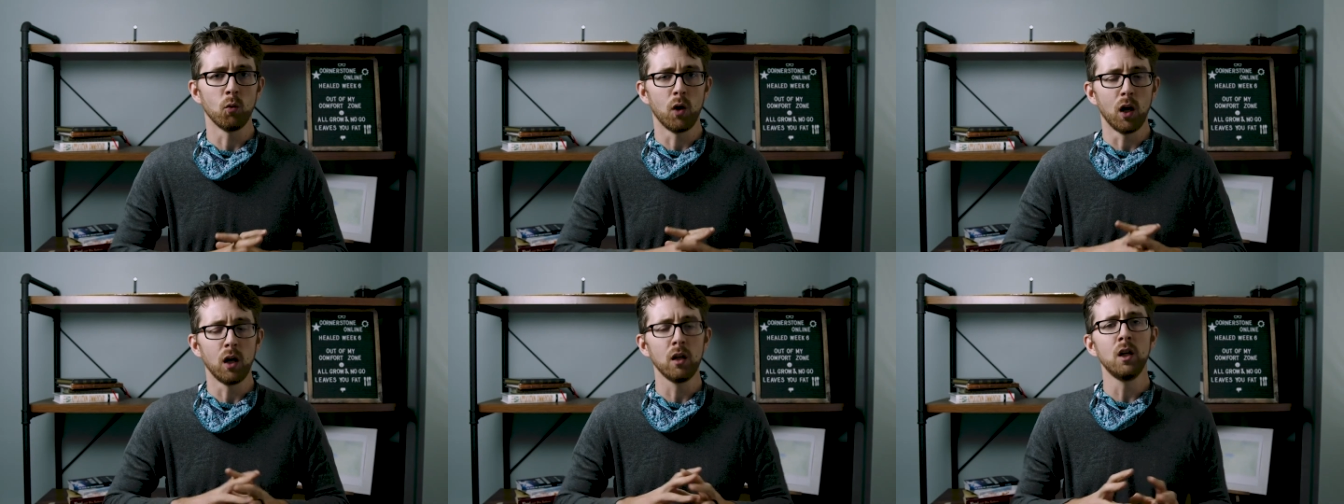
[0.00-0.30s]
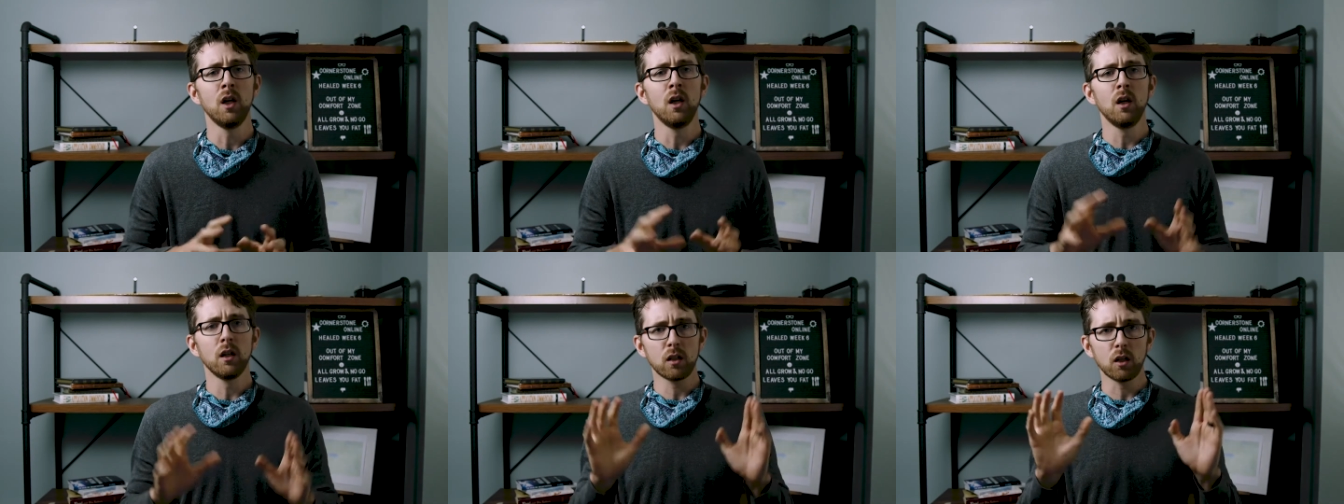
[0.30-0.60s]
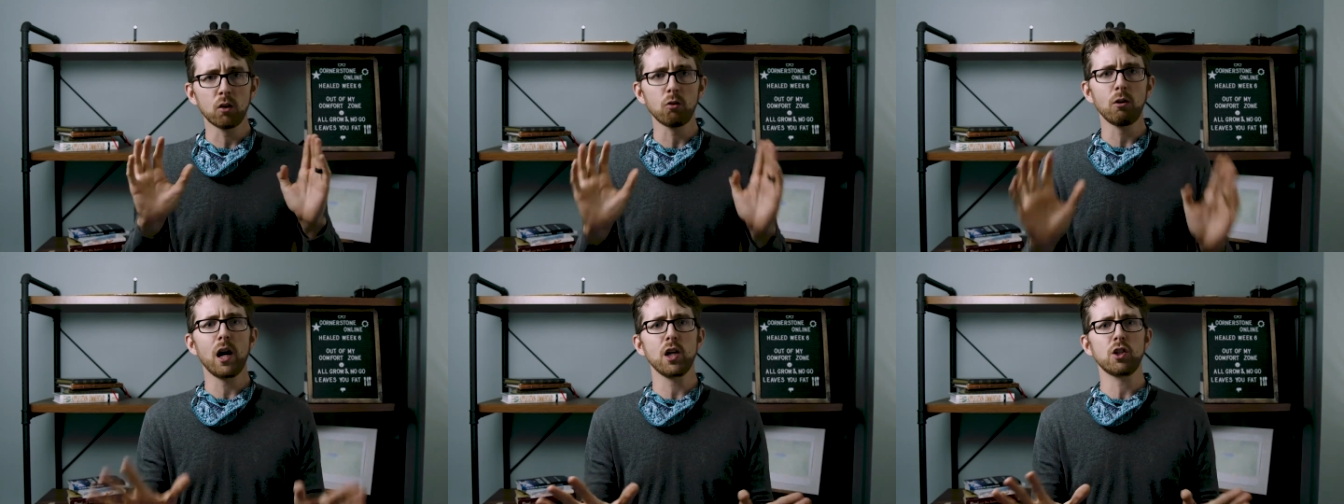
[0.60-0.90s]
Well,
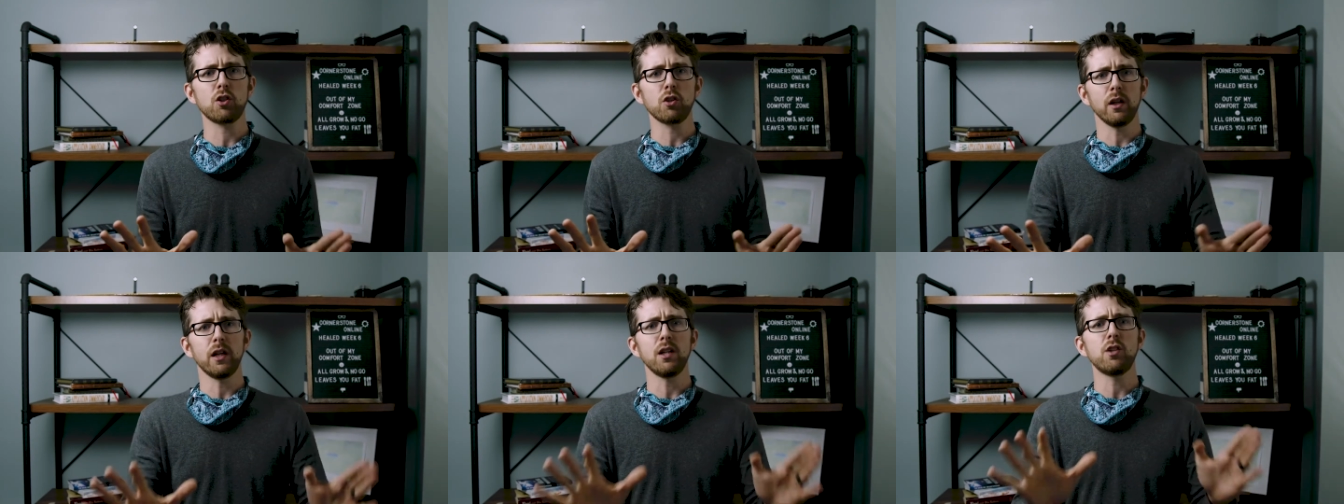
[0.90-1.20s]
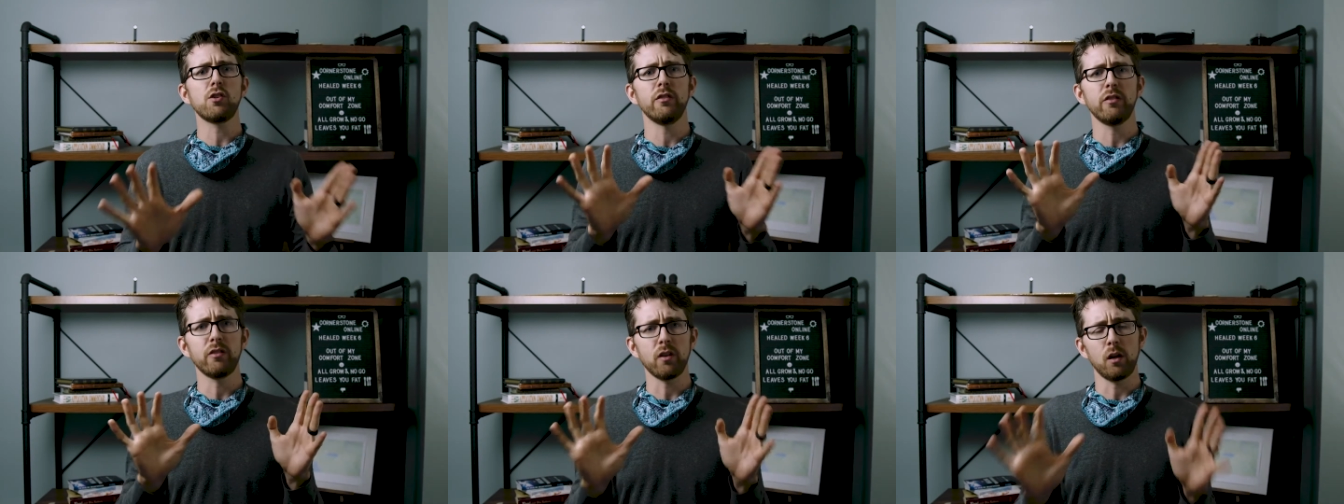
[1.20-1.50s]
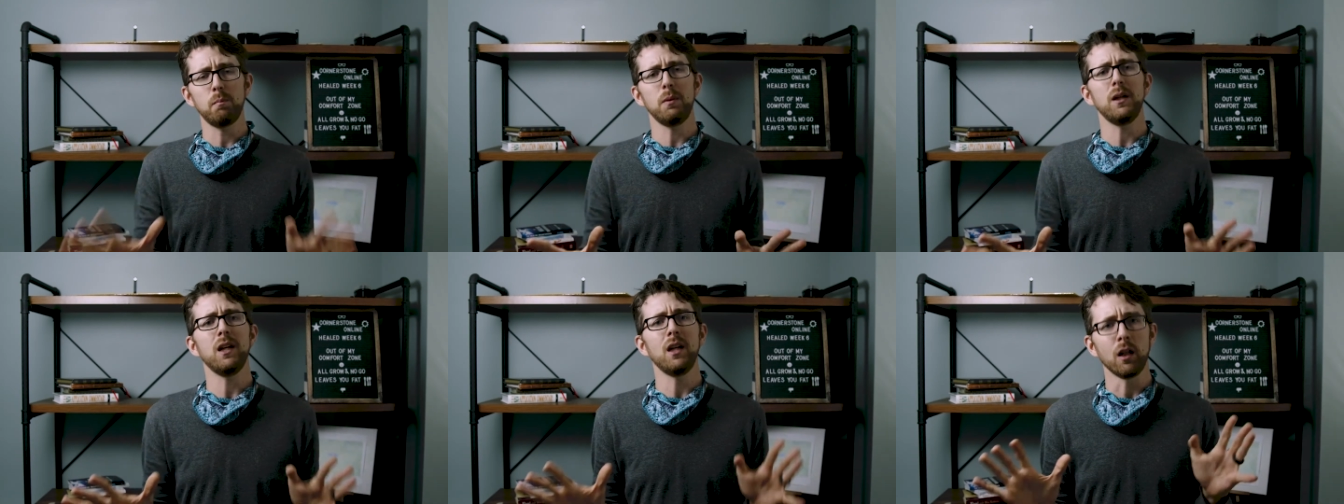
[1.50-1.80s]
congratulations
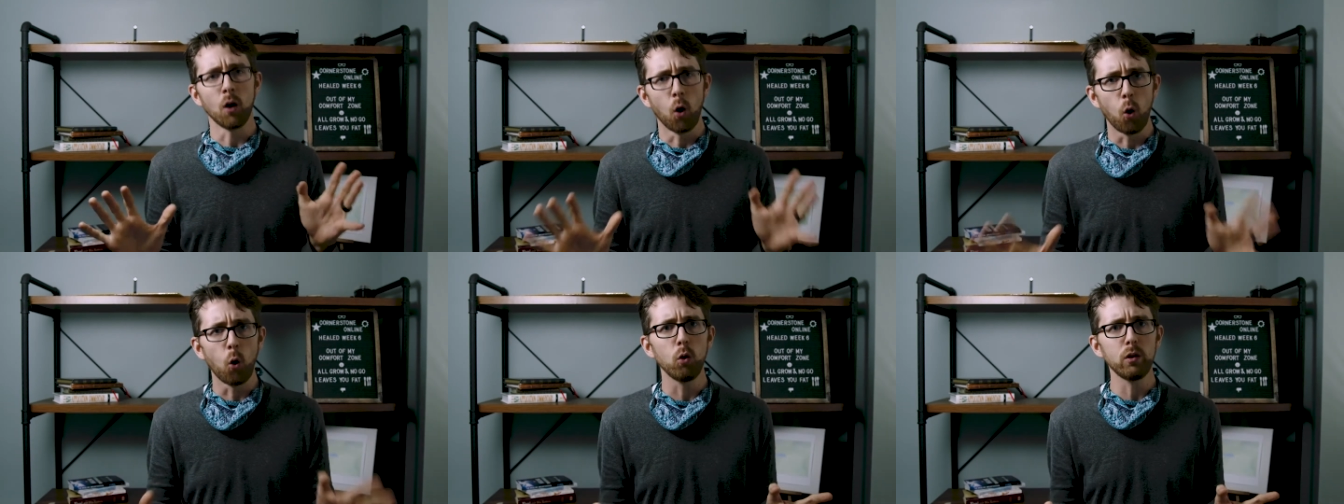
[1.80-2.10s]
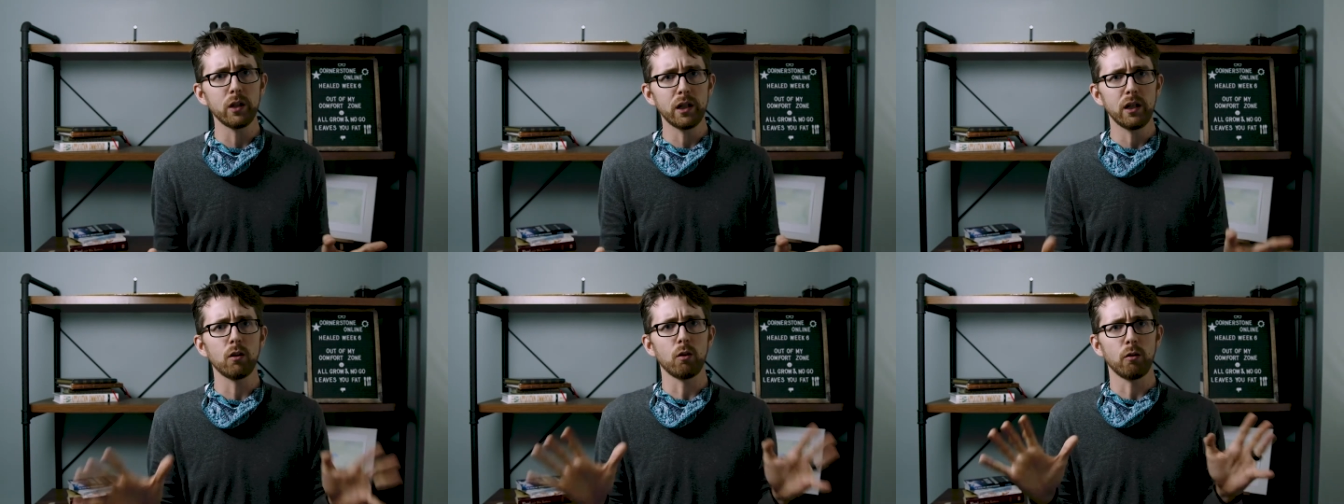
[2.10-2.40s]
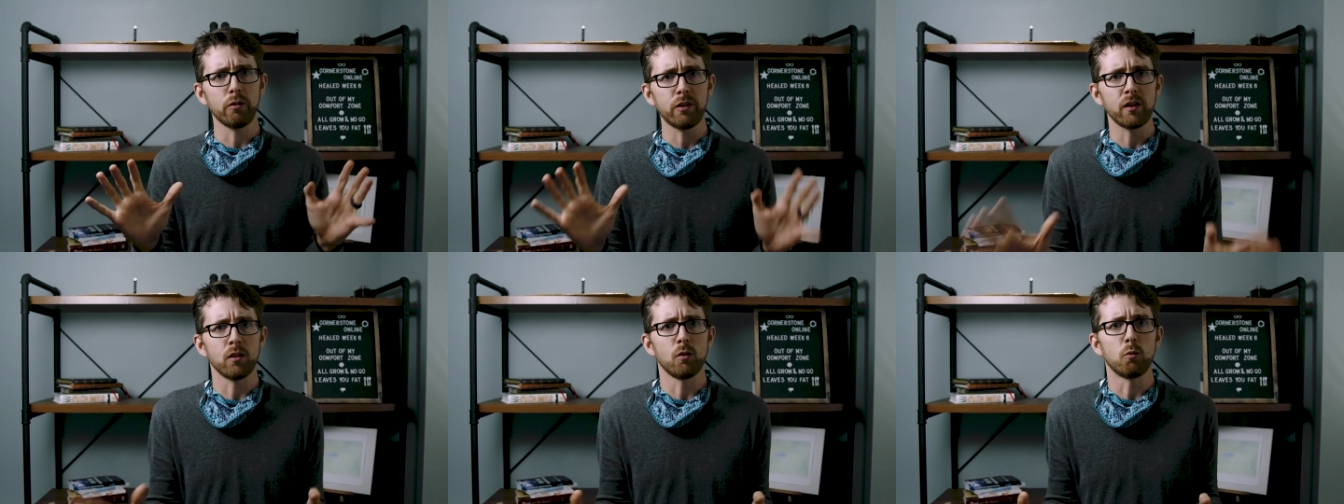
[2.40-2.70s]
on being
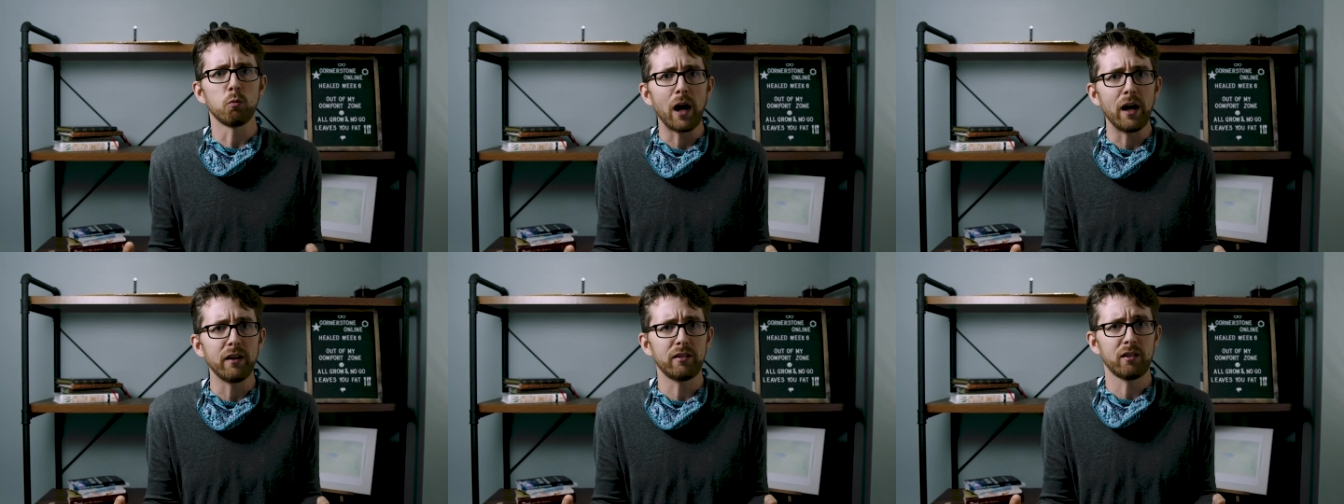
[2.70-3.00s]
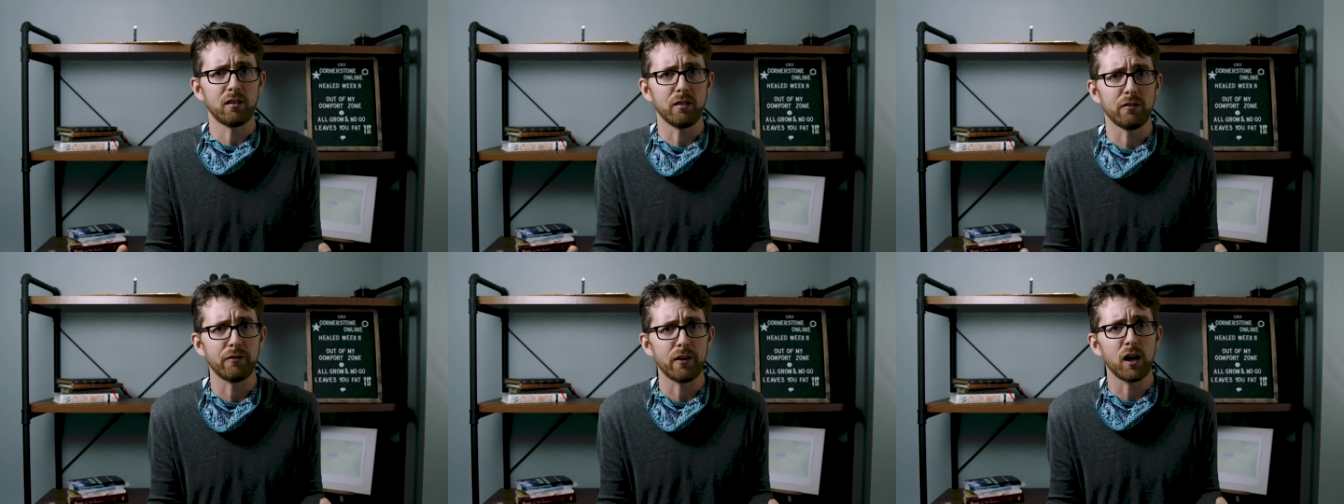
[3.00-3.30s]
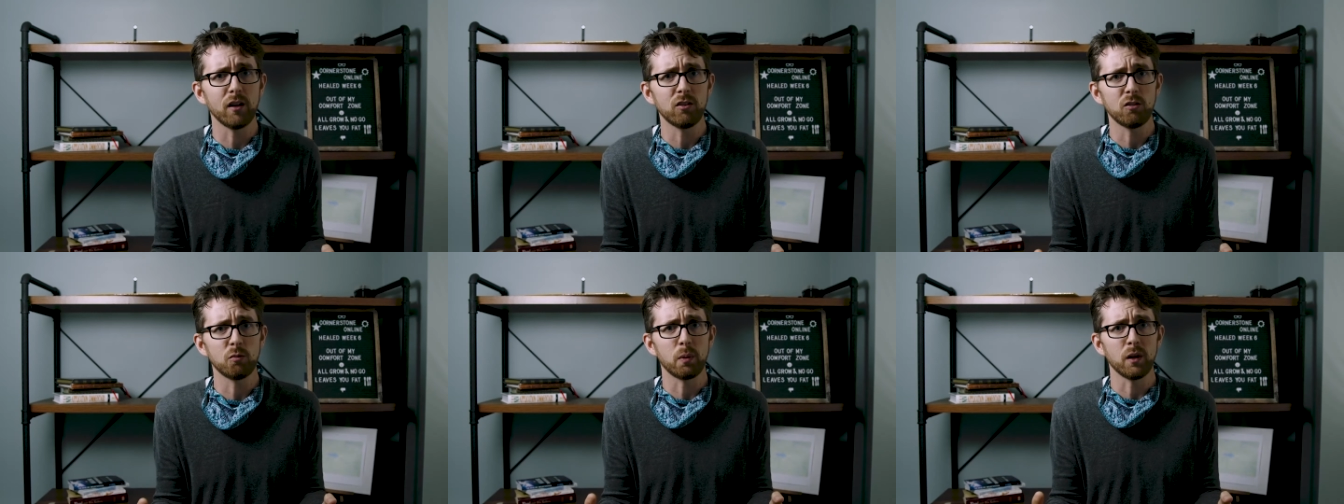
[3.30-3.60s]
holier than the rest of us.